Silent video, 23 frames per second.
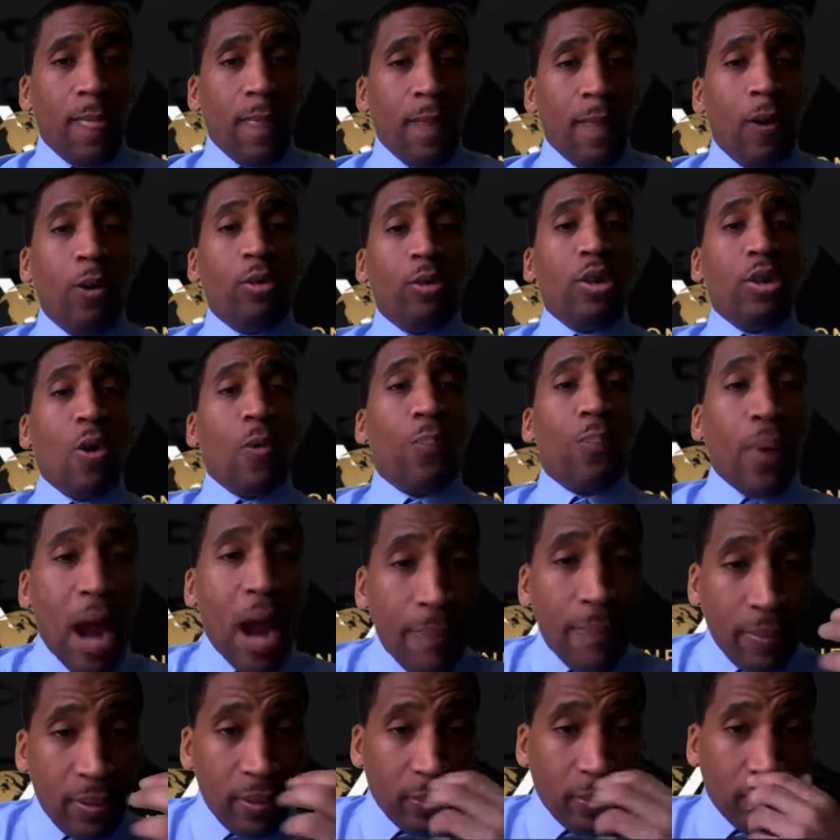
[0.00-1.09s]
on your
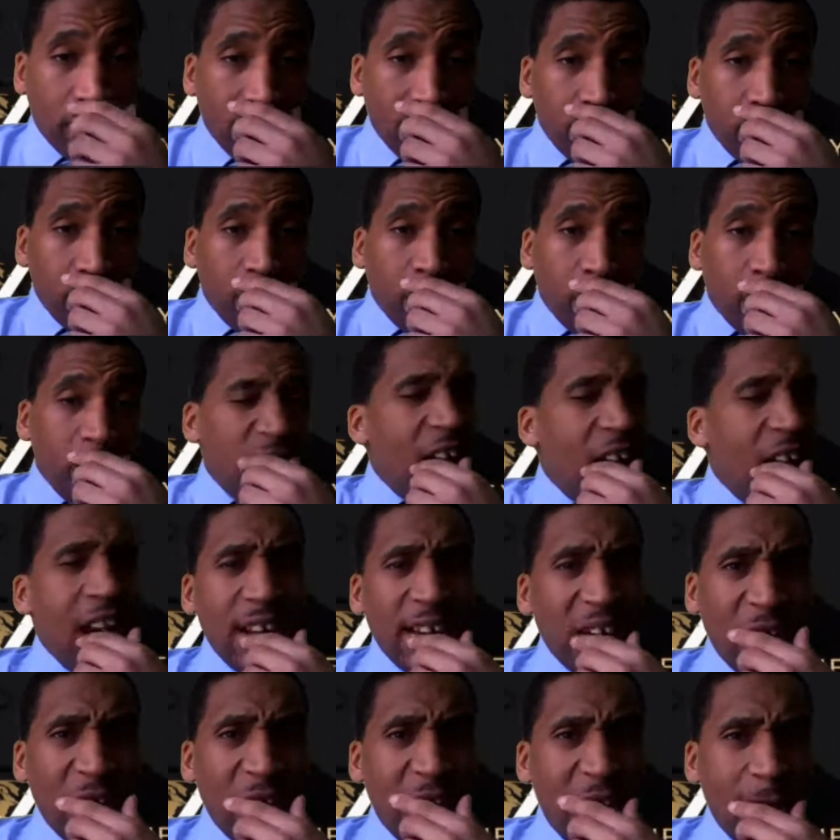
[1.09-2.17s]
property. Y'all ain't
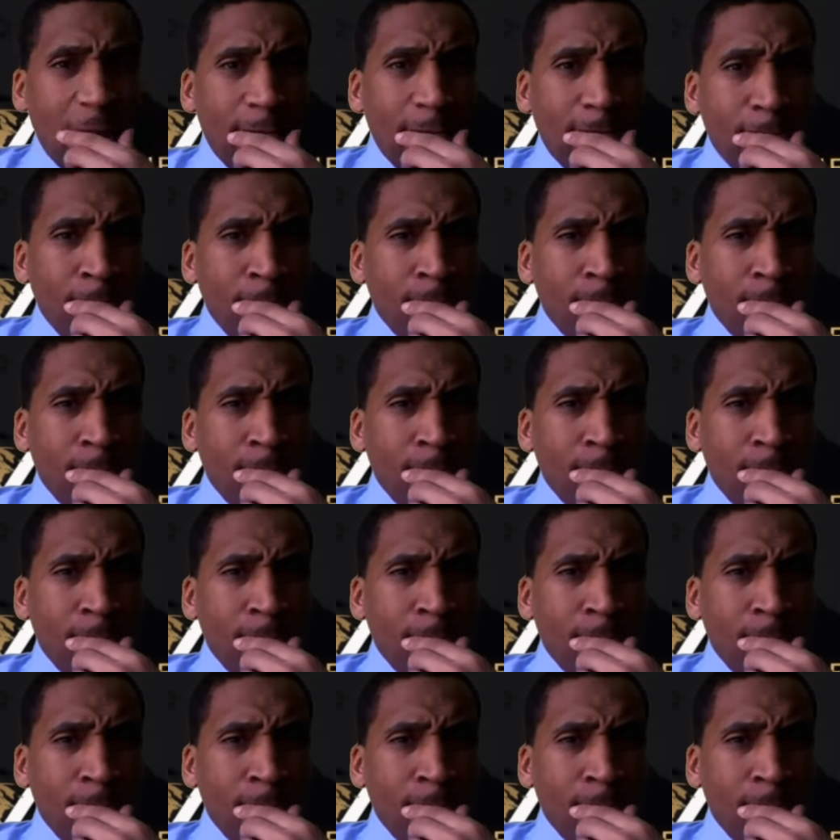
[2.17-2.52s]
know that?